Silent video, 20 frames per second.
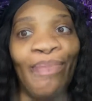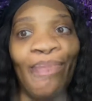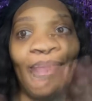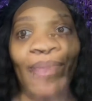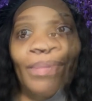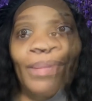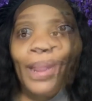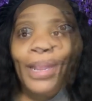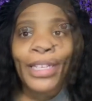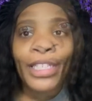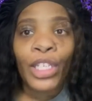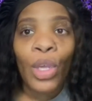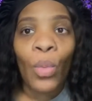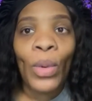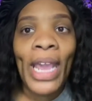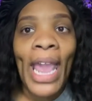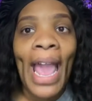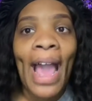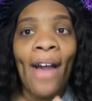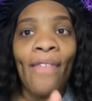All right, so
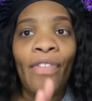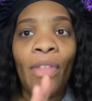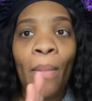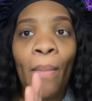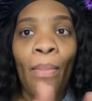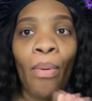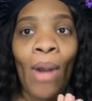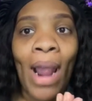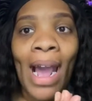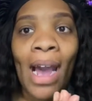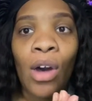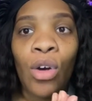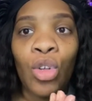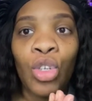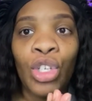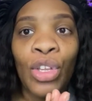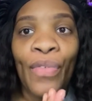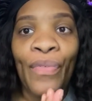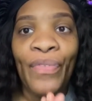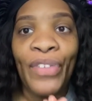we have the
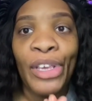brows